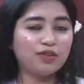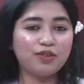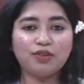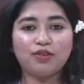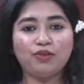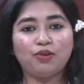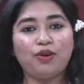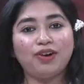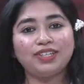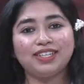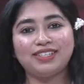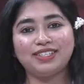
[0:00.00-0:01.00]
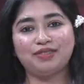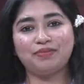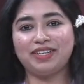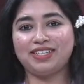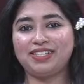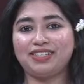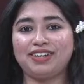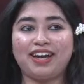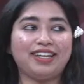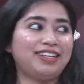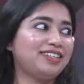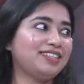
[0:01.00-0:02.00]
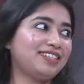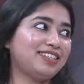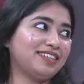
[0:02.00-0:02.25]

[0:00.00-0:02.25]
Northeastern minister I didn't see.